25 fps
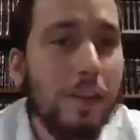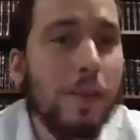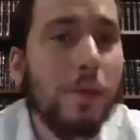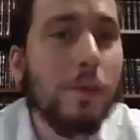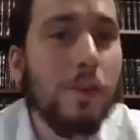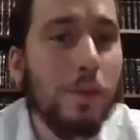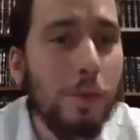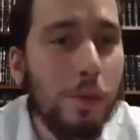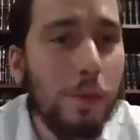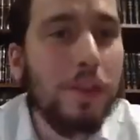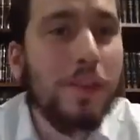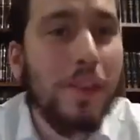
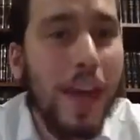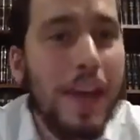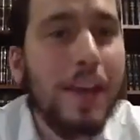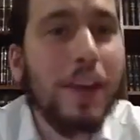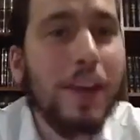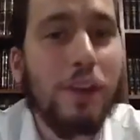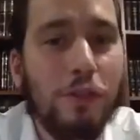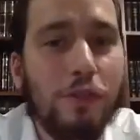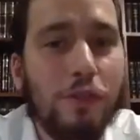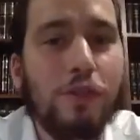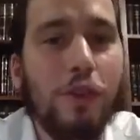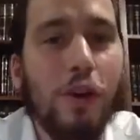someone to really take
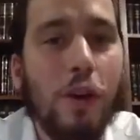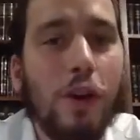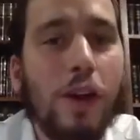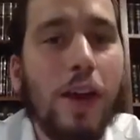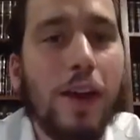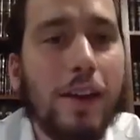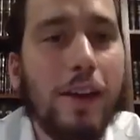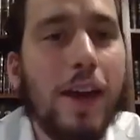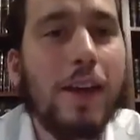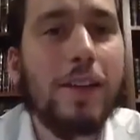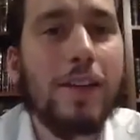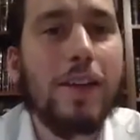control
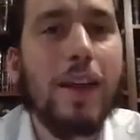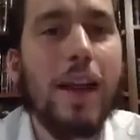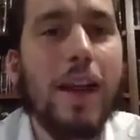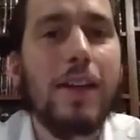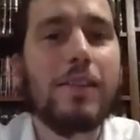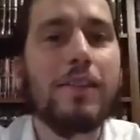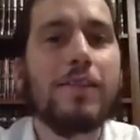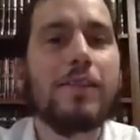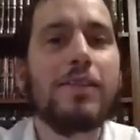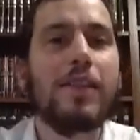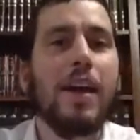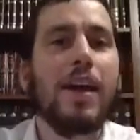
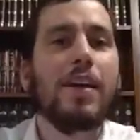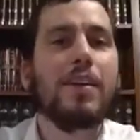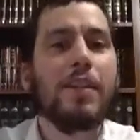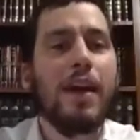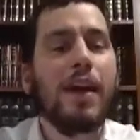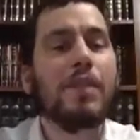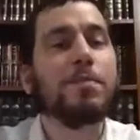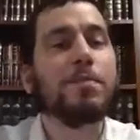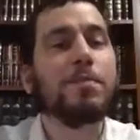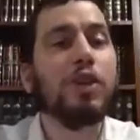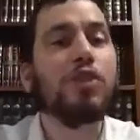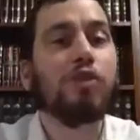
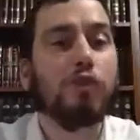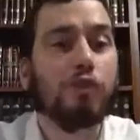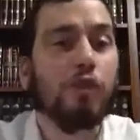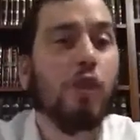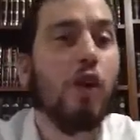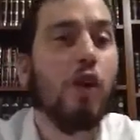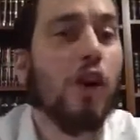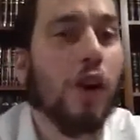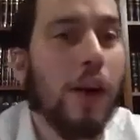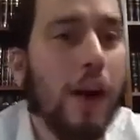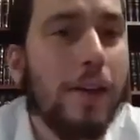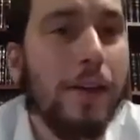and be
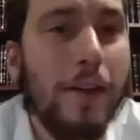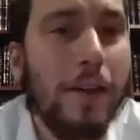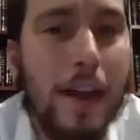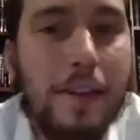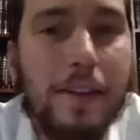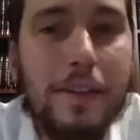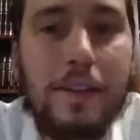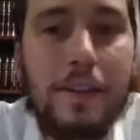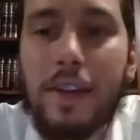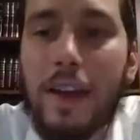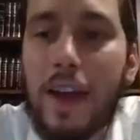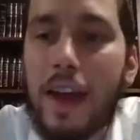strong
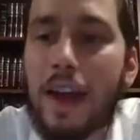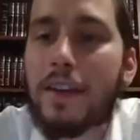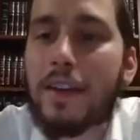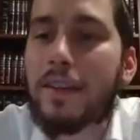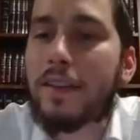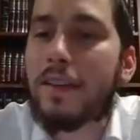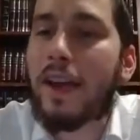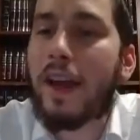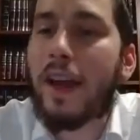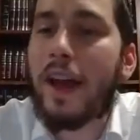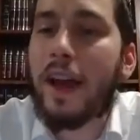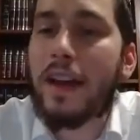
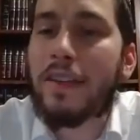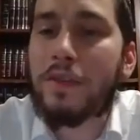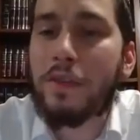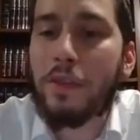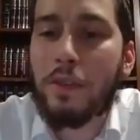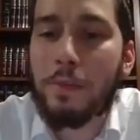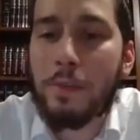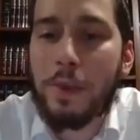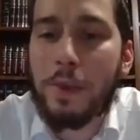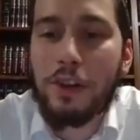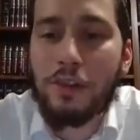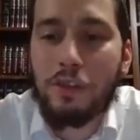and
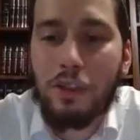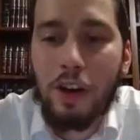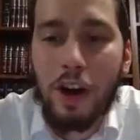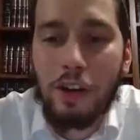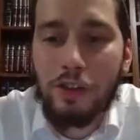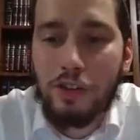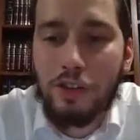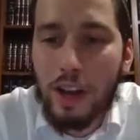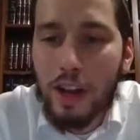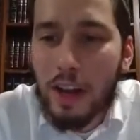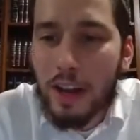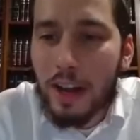sort of be in
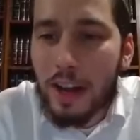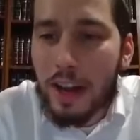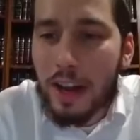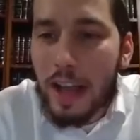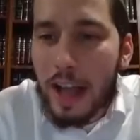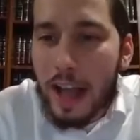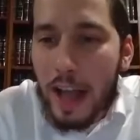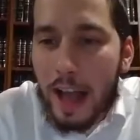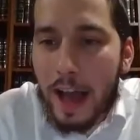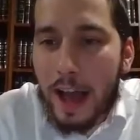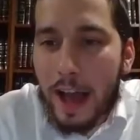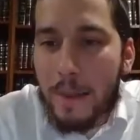charge.
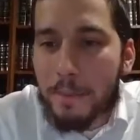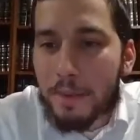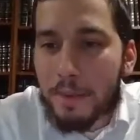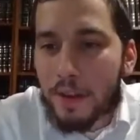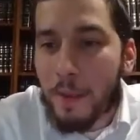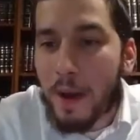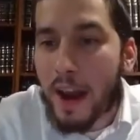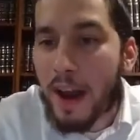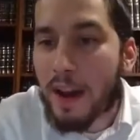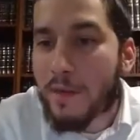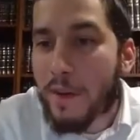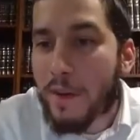
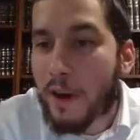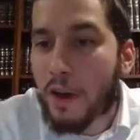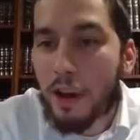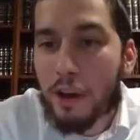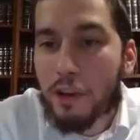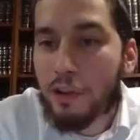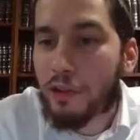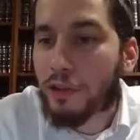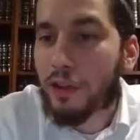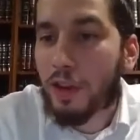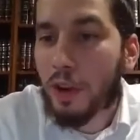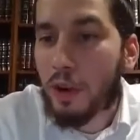Someone had a very
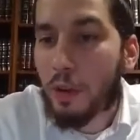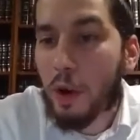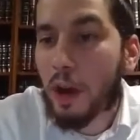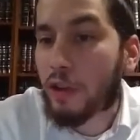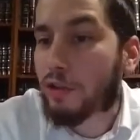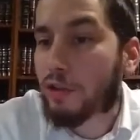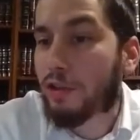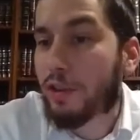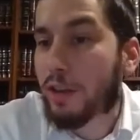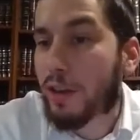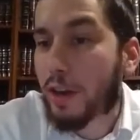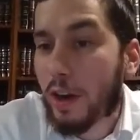interesting
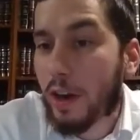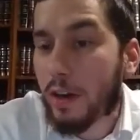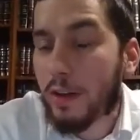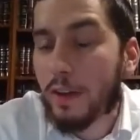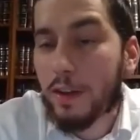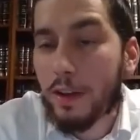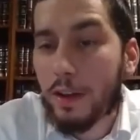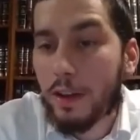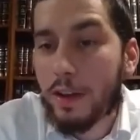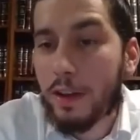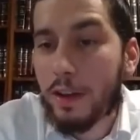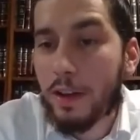question
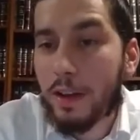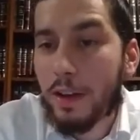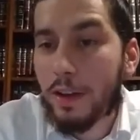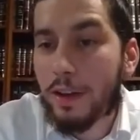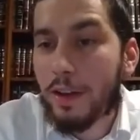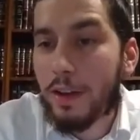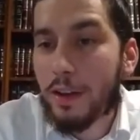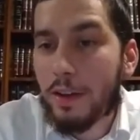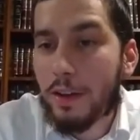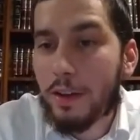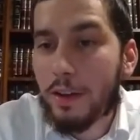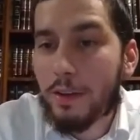here,
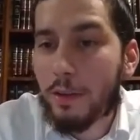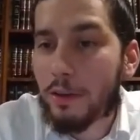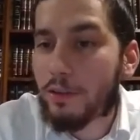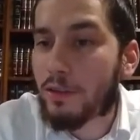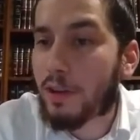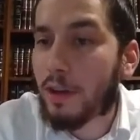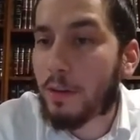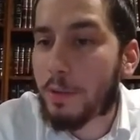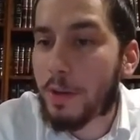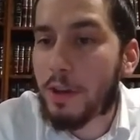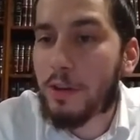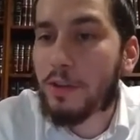which
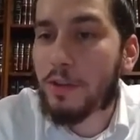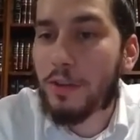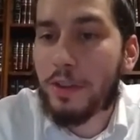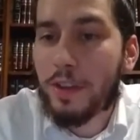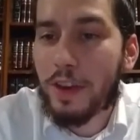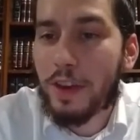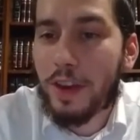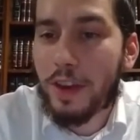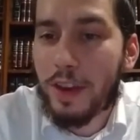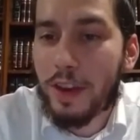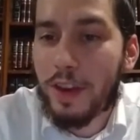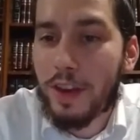it'll be
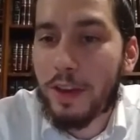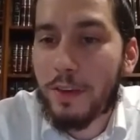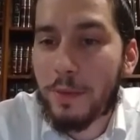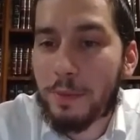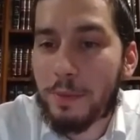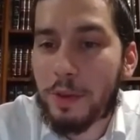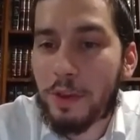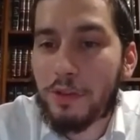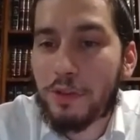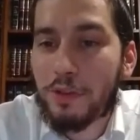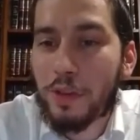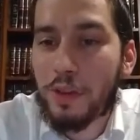interesting
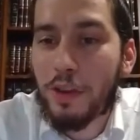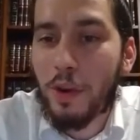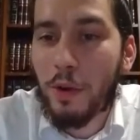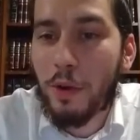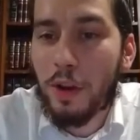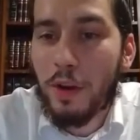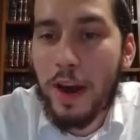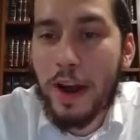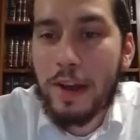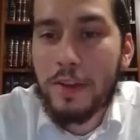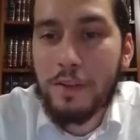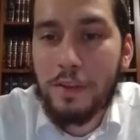to know
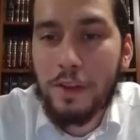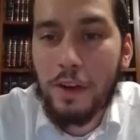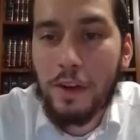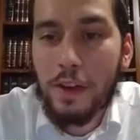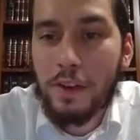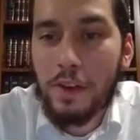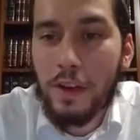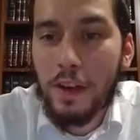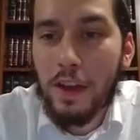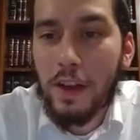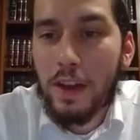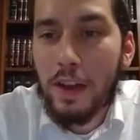what your answer
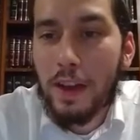is.